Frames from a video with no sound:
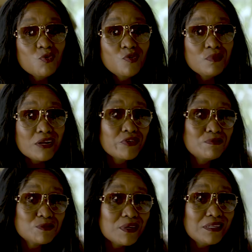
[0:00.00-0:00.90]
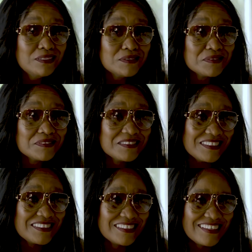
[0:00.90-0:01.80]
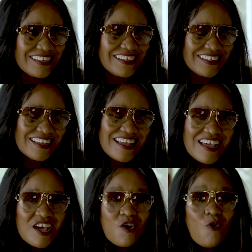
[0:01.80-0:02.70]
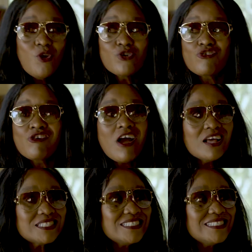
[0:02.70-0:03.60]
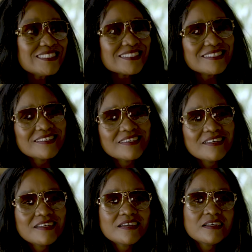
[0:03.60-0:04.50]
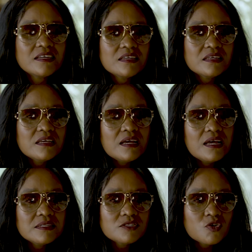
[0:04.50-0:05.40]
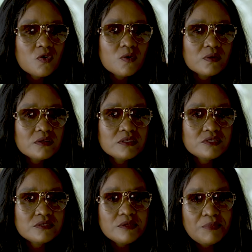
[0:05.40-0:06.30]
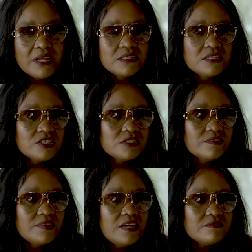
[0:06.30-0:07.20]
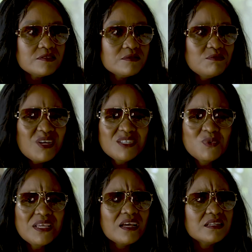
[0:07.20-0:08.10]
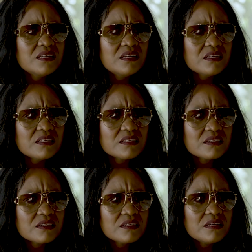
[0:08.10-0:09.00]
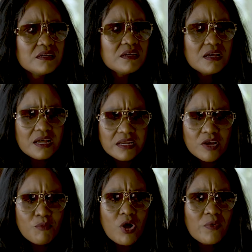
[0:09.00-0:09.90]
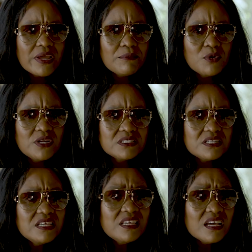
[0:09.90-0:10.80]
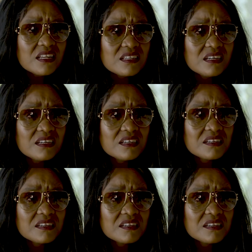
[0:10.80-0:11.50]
The good man rapes mad, you know. All crosses. And so the plantation survives because we can't talk. A little boy will get molested, he can't talk.